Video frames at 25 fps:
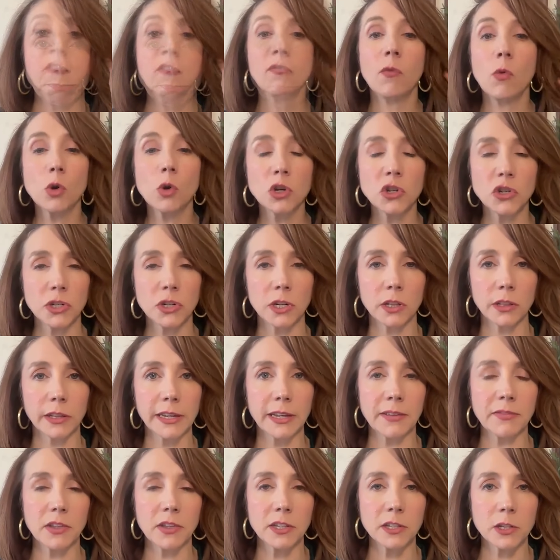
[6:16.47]

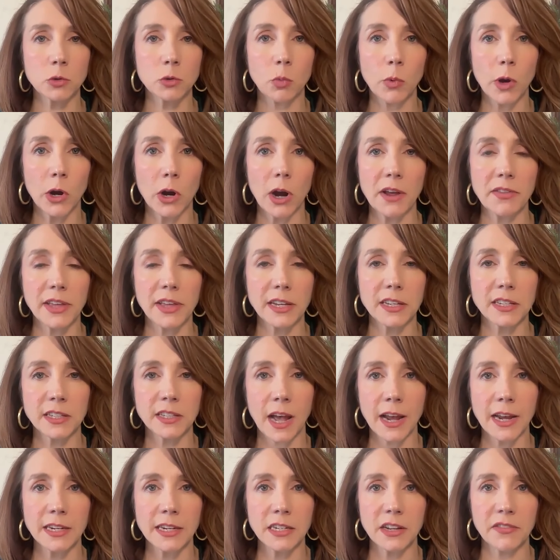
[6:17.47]
Fortunately, and this is where I think
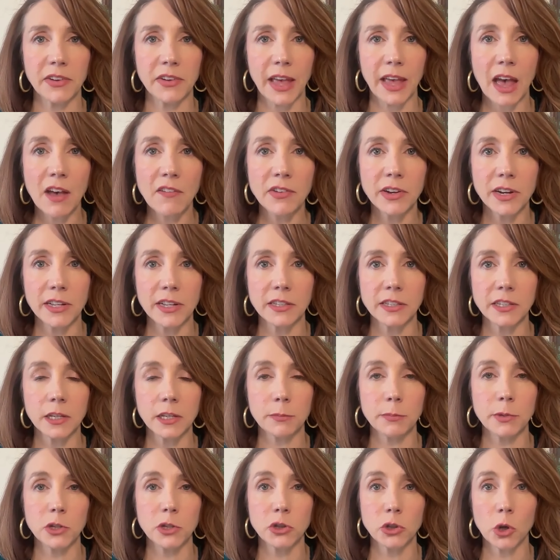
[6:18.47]
scientific evidence
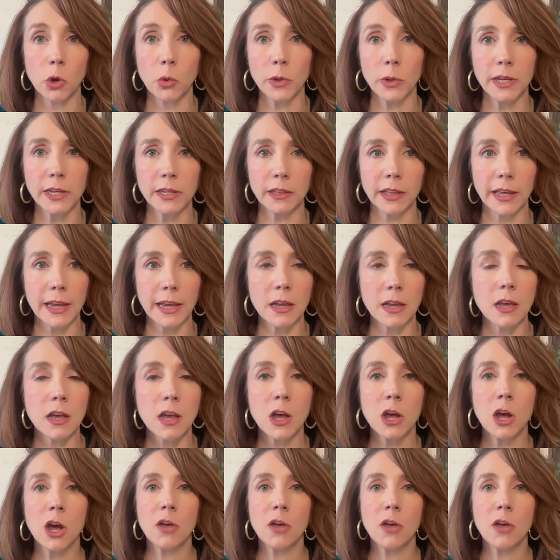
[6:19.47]
can be so healing,